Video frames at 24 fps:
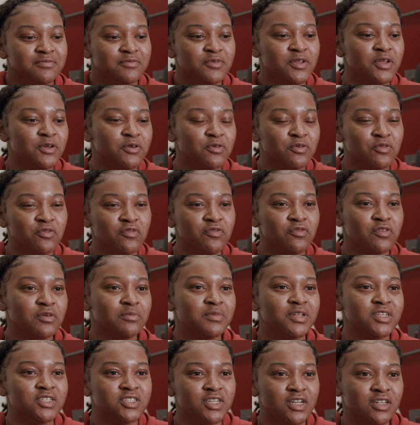We grew
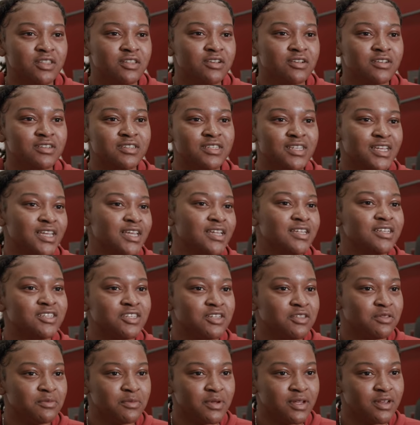from each other to get each
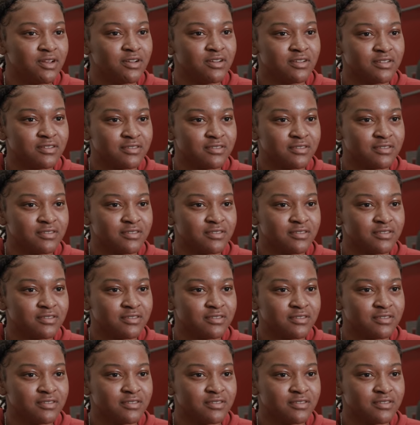other better.